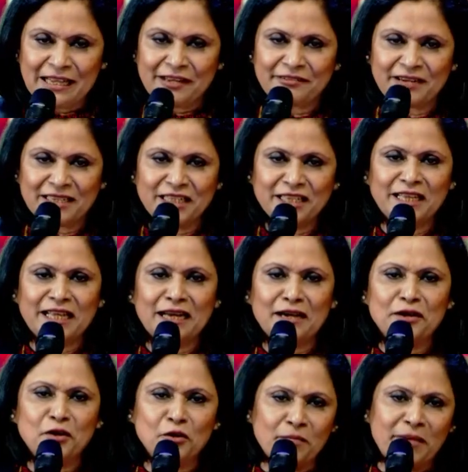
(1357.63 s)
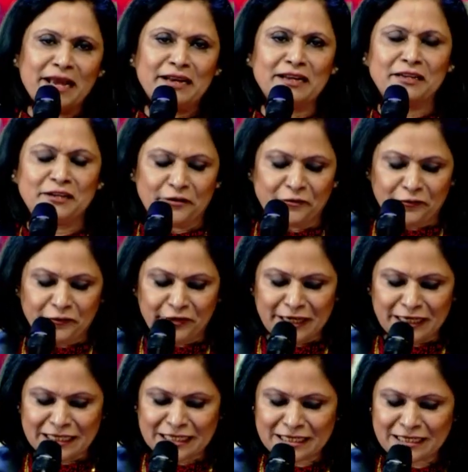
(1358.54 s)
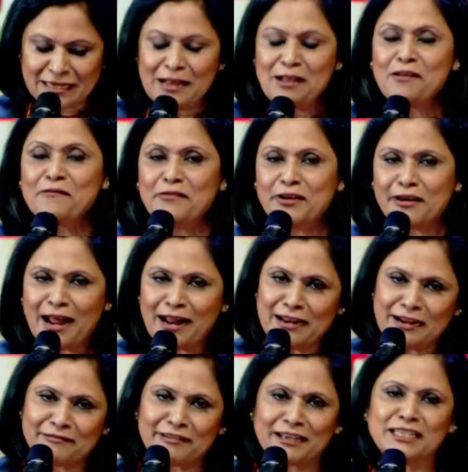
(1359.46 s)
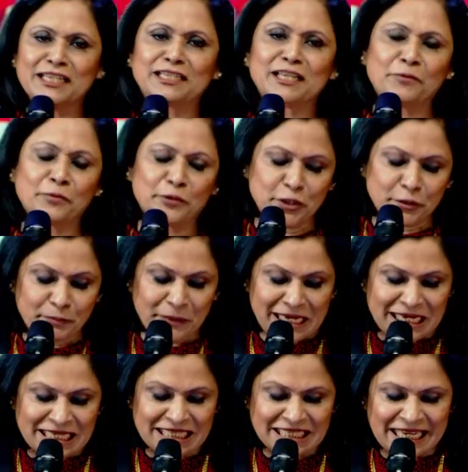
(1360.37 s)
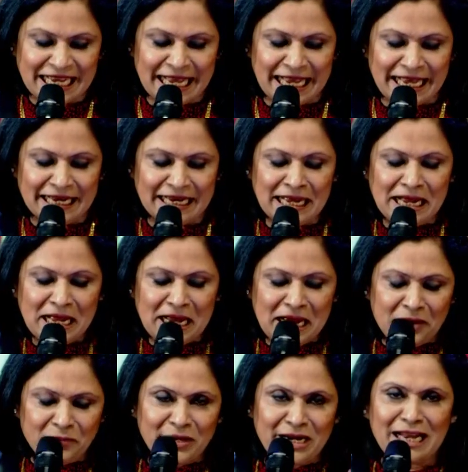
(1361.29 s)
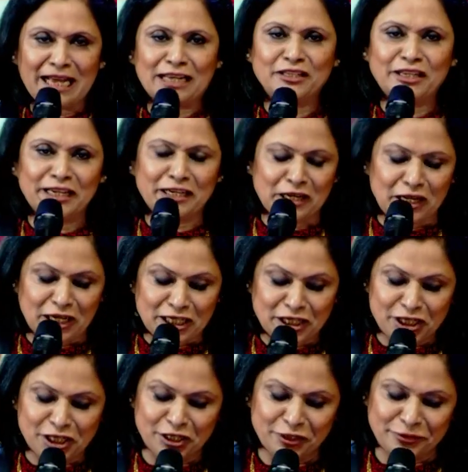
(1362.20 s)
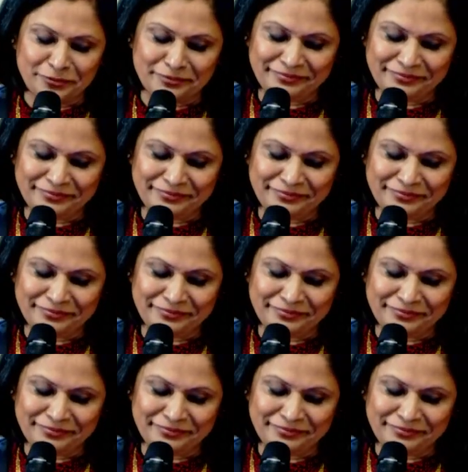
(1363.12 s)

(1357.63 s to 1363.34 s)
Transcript: Rajitha, you made a difference. Viran and Rajitha, would you please stand? And we'd like to acknowledge you.